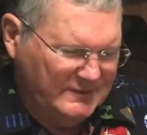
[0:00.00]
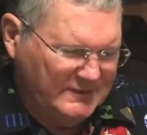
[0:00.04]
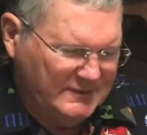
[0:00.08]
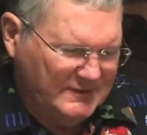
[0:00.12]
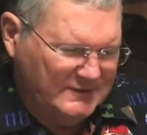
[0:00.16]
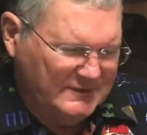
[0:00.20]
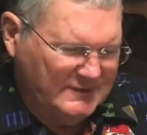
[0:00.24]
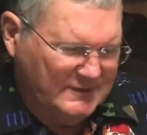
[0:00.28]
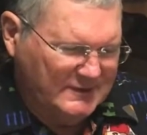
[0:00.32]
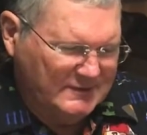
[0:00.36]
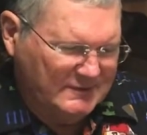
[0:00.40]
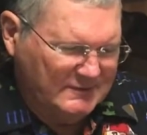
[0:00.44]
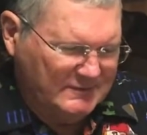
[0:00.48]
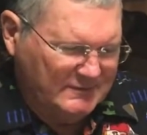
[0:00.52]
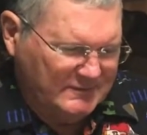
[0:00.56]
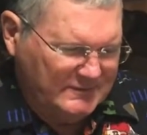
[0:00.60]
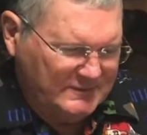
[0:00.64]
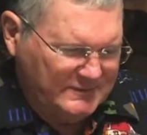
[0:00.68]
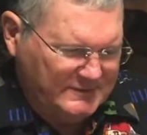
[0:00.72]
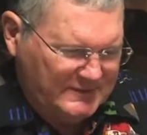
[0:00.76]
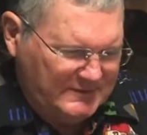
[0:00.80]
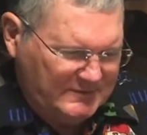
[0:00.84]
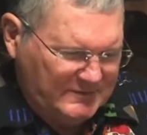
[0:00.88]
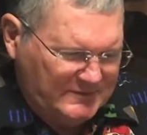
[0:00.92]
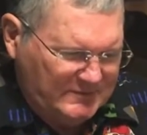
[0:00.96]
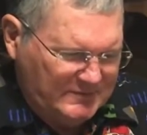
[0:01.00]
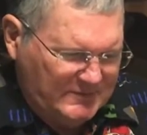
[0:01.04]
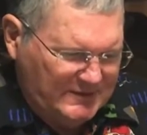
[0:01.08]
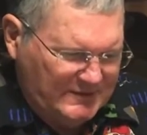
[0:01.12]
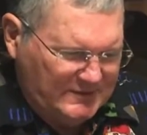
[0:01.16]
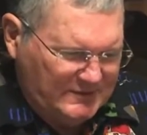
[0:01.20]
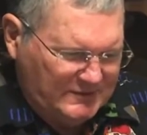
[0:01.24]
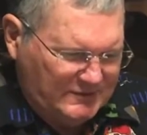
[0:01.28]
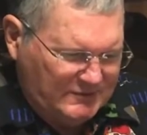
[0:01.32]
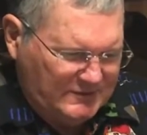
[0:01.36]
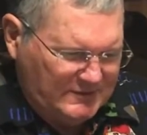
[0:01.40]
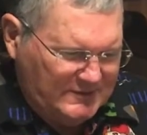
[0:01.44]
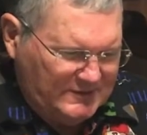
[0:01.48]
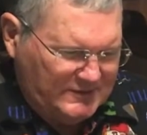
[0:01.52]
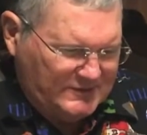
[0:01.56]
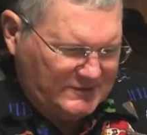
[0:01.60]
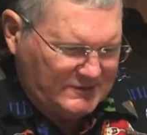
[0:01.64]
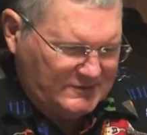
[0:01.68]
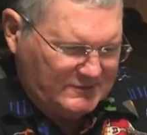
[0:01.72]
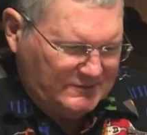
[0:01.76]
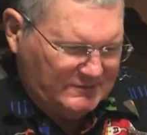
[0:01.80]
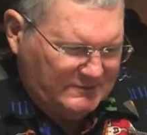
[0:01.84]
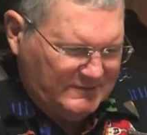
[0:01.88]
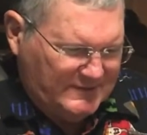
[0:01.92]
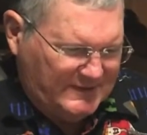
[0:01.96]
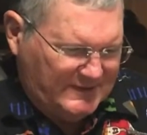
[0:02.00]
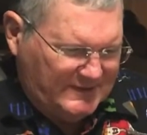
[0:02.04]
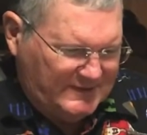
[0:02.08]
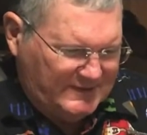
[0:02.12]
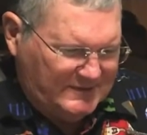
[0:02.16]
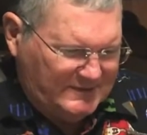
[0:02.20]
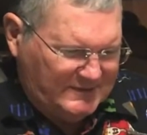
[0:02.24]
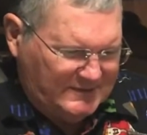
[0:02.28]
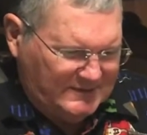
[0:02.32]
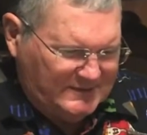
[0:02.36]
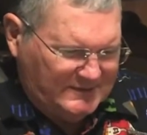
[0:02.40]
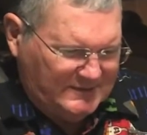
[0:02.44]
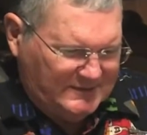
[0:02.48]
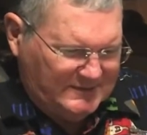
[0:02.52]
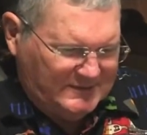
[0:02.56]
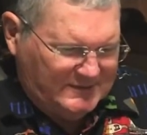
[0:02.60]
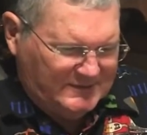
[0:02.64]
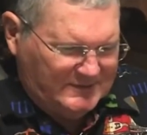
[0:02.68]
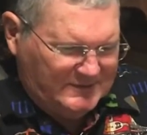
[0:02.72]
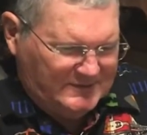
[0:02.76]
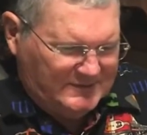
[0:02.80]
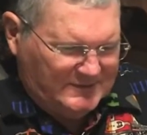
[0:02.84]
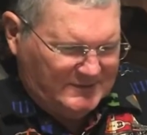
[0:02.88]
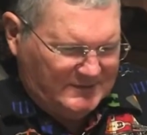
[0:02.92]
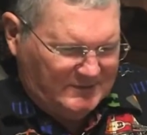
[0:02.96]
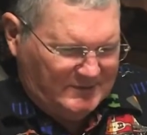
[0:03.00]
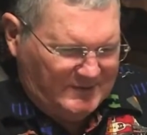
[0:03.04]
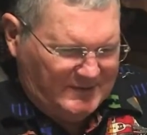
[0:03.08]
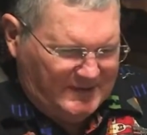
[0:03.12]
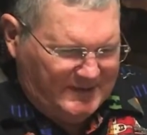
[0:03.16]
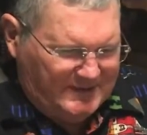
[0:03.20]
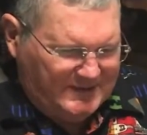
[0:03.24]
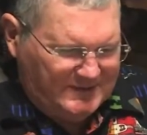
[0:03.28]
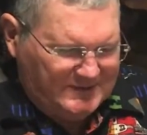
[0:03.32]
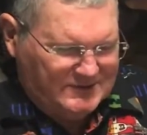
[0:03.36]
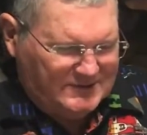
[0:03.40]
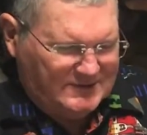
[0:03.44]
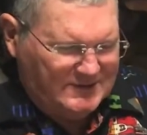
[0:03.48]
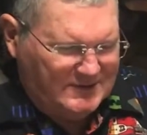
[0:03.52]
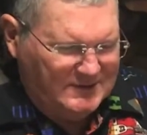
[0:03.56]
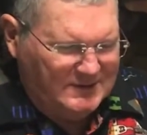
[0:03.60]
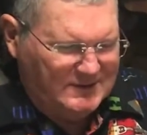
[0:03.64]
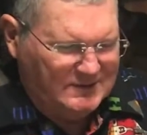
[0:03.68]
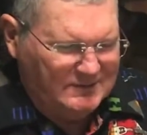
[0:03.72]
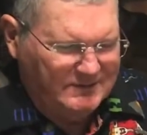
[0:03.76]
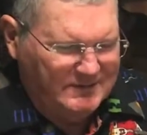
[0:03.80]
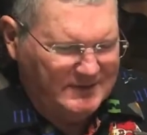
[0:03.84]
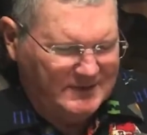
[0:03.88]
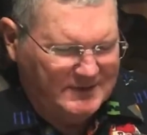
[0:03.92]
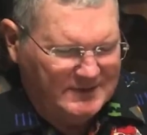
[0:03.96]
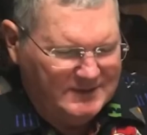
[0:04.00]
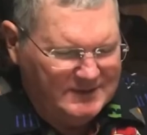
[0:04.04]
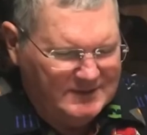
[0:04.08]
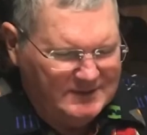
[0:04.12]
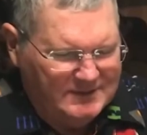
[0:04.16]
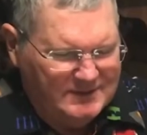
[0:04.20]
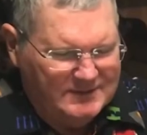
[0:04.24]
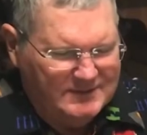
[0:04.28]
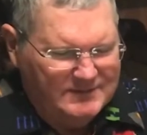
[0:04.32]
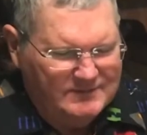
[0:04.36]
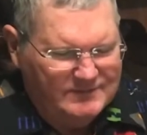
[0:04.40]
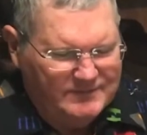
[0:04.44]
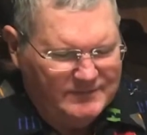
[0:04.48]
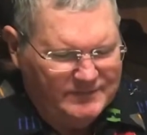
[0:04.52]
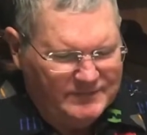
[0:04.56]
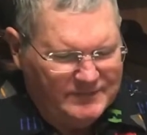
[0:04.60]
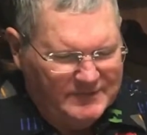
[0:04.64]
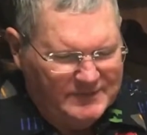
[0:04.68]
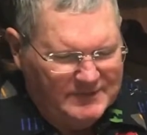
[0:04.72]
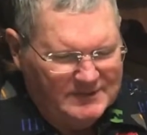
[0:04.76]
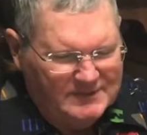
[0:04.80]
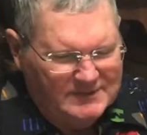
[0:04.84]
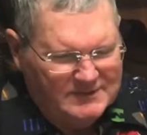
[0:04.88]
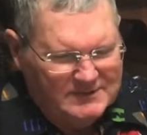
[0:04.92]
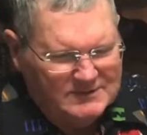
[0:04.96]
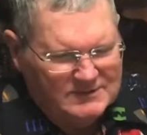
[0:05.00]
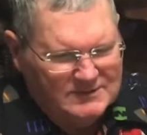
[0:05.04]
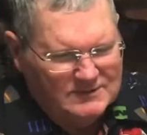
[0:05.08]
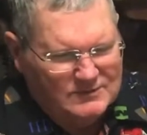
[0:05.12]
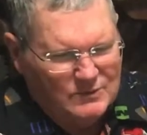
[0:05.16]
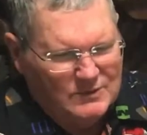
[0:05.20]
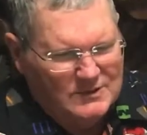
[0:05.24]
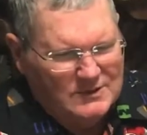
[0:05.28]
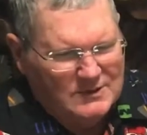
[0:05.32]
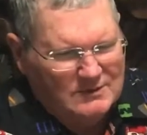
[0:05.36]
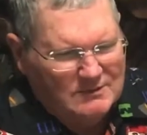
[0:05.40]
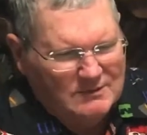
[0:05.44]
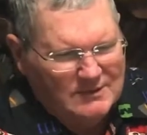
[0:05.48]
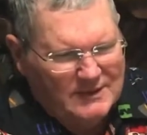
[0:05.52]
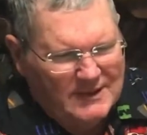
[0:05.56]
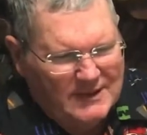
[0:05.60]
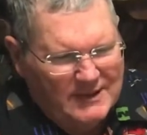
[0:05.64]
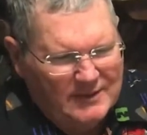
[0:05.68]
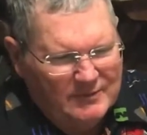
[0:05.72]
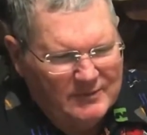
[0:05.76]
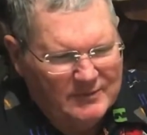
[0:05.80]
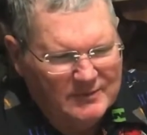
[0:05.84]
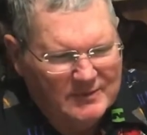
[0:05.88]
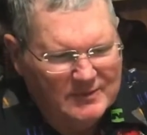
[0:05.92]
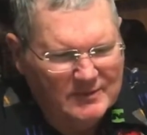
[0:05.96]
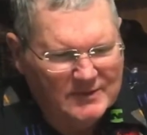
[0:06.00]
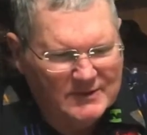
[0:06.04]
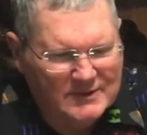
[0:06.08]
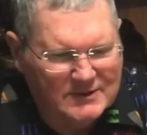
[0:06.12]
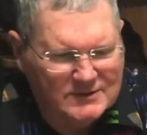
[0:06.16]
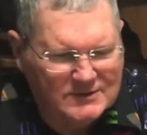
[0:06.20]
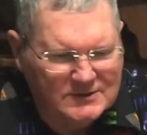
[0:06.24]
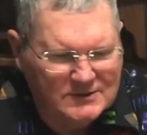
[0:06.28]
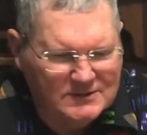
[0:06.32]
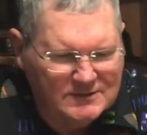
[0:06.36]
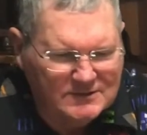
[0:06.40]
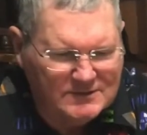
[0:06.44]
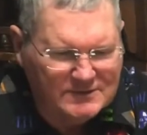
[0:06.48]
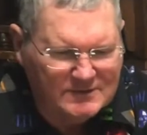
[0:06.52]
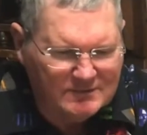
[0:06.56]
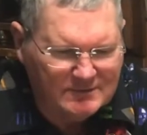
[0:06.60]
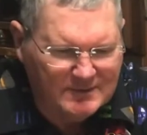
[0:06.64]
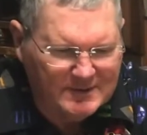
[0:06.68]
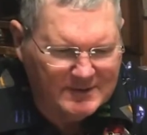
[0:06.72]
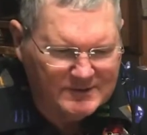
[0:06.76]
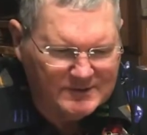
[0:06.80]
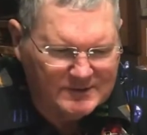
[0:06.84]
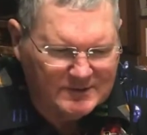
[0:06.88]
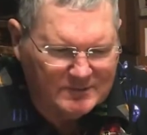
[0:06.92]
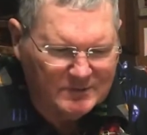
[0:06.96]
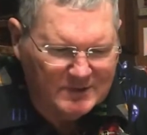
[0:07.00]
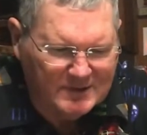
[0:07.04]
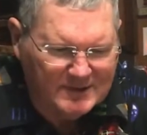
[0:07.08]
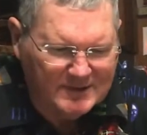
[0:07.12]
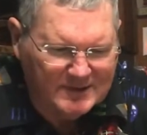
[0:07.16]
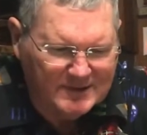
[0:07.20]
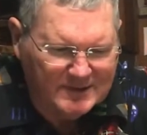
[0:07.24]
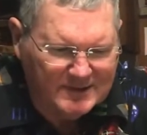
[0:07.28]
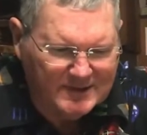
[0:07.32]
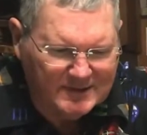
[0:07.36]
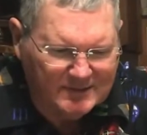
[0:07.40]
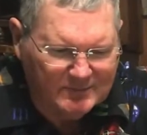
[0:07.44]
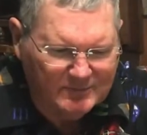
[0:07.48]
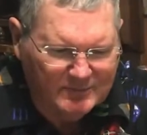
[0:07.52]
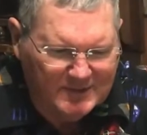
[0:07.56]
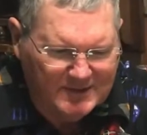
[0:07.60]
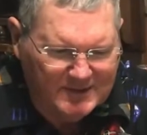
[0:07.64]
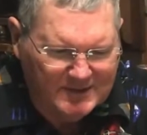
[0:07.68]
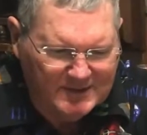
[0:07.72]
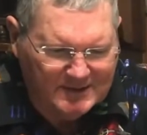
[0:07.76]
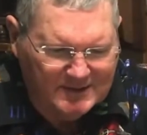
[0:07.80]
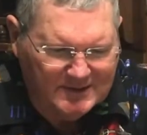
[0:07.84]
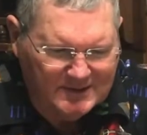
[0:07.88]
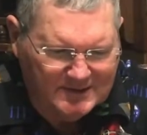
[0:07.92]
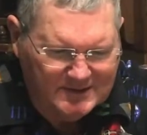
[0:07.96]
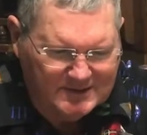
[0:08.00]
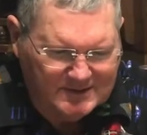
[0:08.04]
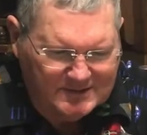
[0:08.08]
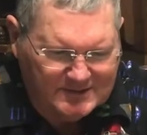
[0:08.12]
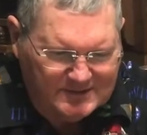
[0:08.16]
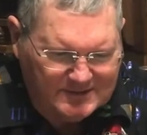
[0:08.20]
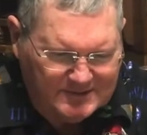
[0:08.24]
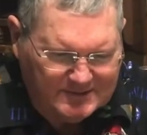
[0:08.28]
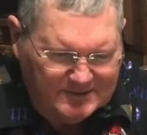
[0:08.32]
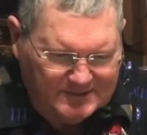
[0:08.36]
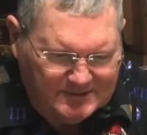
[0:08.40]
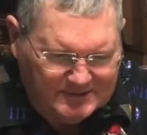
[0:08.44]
and the other seems to be the traditional red. Well, I can say already, this is well wrapped. Maybe I should use a razor blade like Ben does.